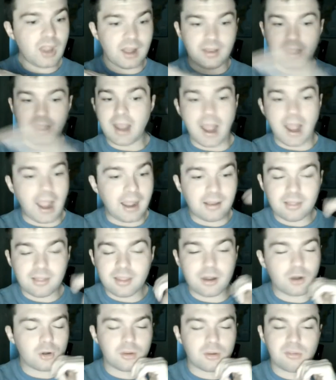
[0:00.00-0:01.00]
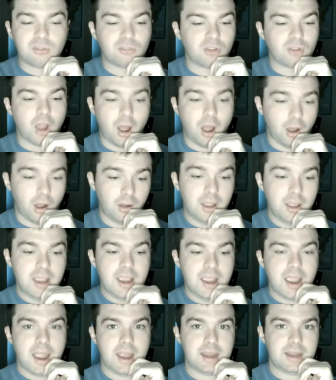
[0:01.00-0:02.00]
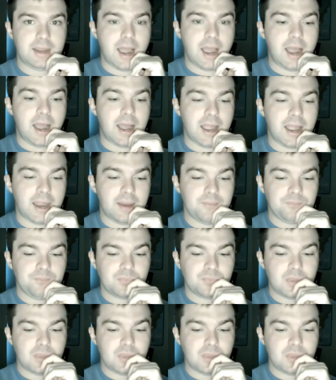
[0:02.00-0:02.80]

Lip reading: Like, I literally saw a guy